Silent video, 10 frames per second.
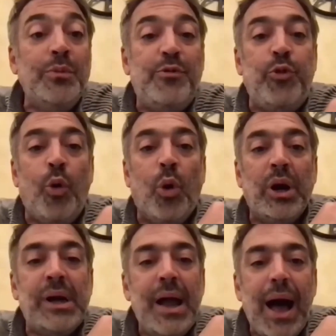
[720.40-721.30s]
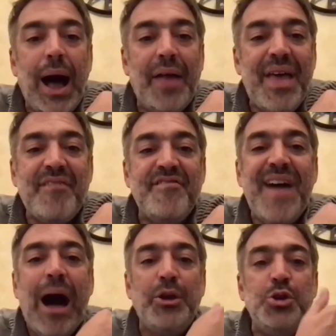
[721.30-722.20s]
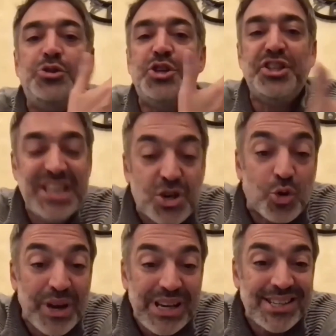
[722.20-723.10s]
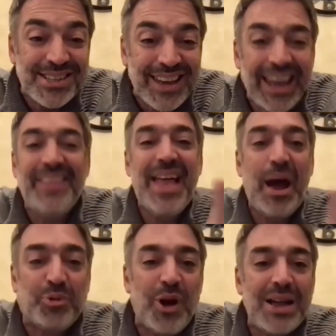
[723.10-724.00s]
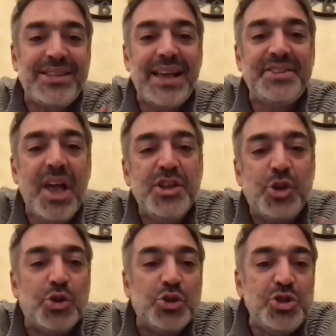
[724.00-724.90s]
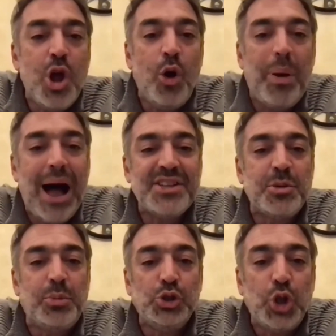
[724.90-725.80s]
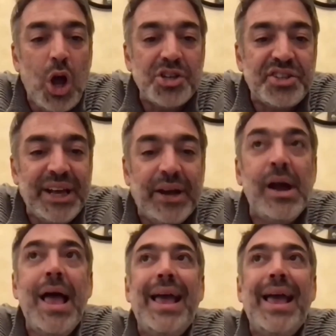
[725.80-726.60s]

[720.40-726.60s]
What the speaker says: for that value to decrease in that process. So there's no possible loss there.